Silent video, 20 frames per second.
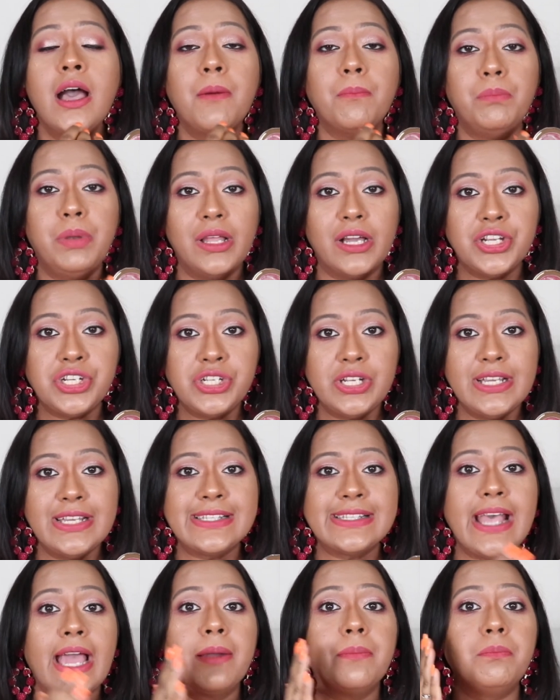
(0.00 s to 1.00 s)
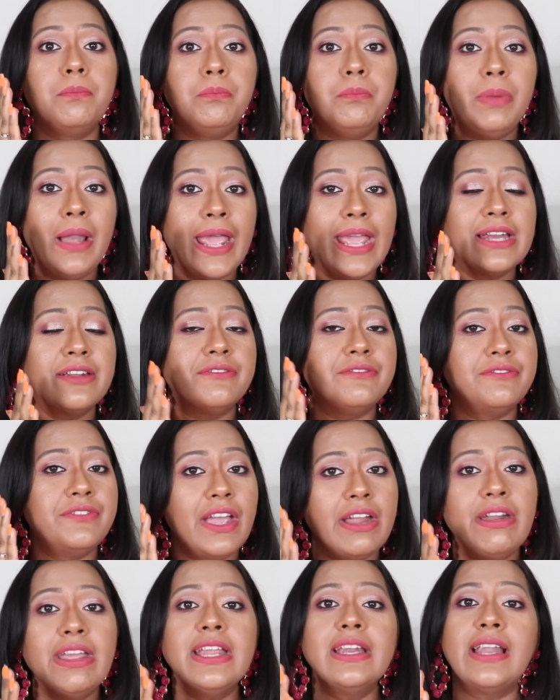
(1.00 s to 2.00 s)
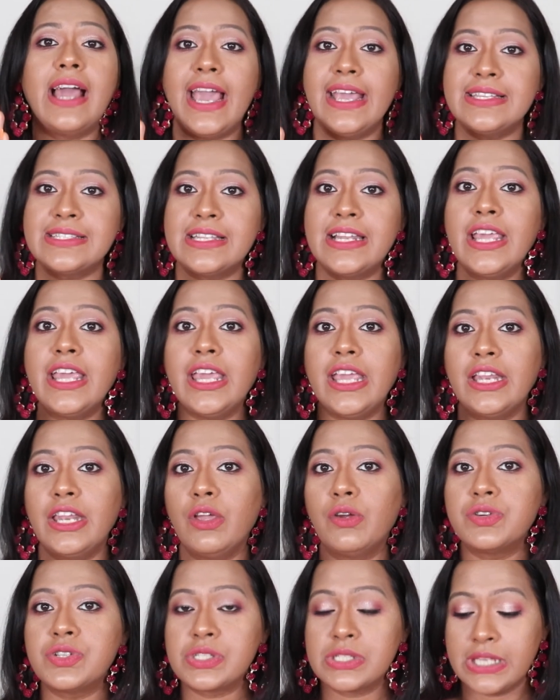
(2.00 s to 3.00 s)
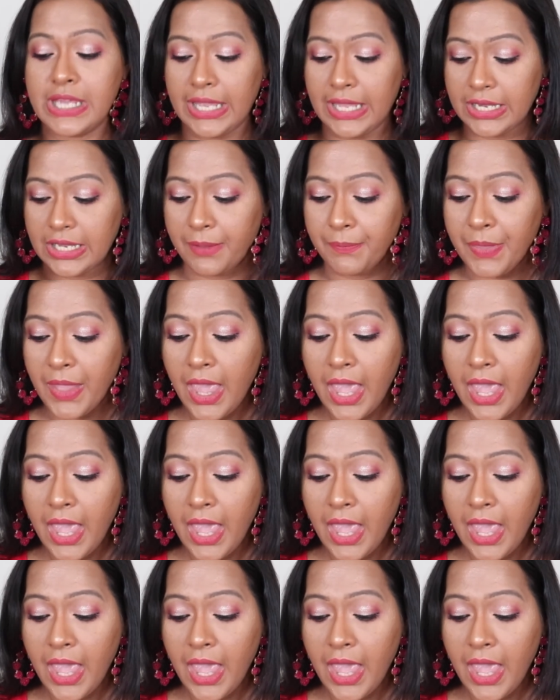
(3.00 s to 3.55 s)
blushes and blend very nicely in your skin.